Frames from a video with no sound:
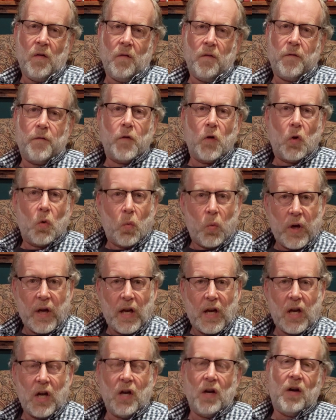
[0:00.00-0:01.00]
full
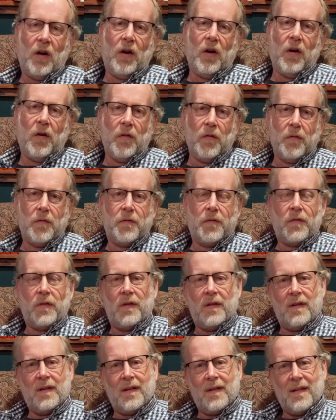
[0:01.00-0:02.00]
week of
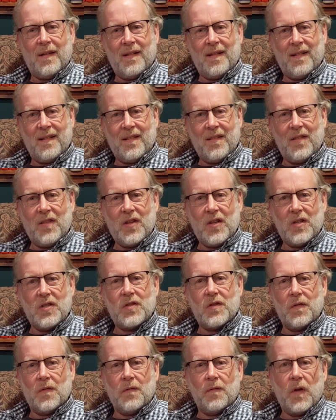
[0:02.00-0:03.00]

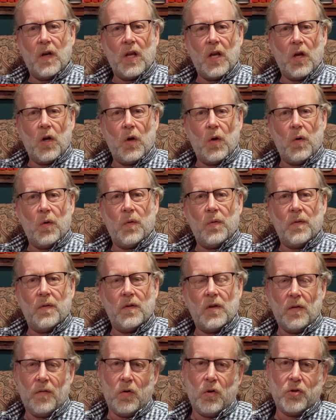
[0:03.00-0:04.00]
these video
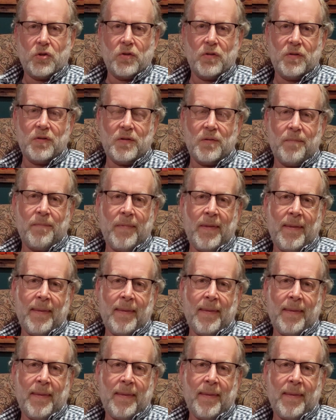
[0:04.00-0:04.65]
devotions.